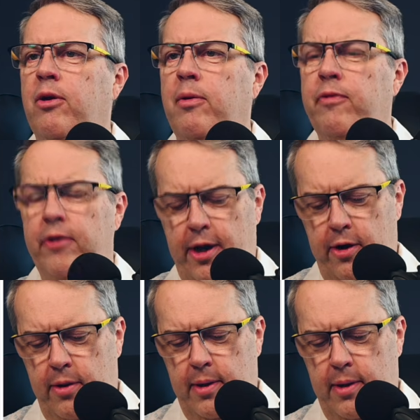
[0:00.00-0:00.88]
to go over
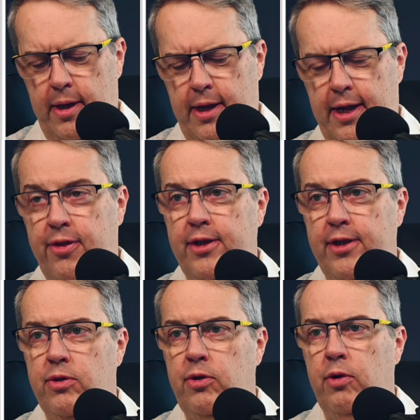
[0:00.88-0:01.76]
here, get
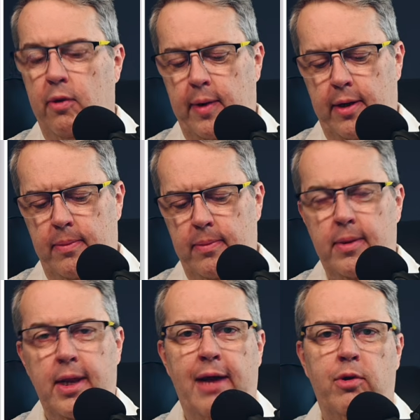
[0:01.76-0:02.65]
this URL,
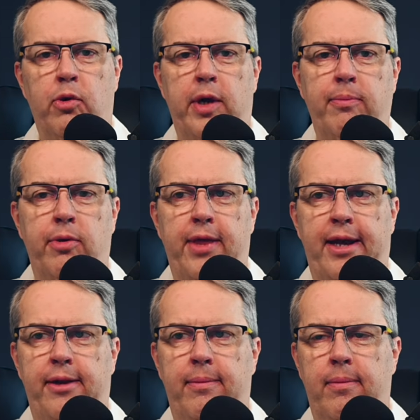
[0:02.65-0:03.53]
and we'll go ahead and put
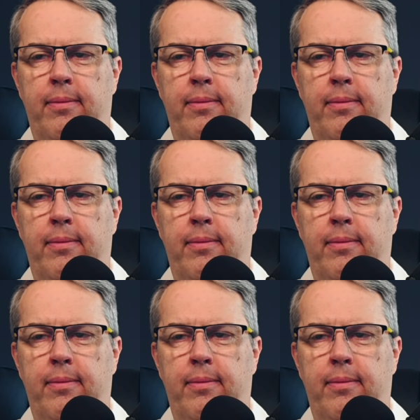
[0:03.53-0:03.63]
that in.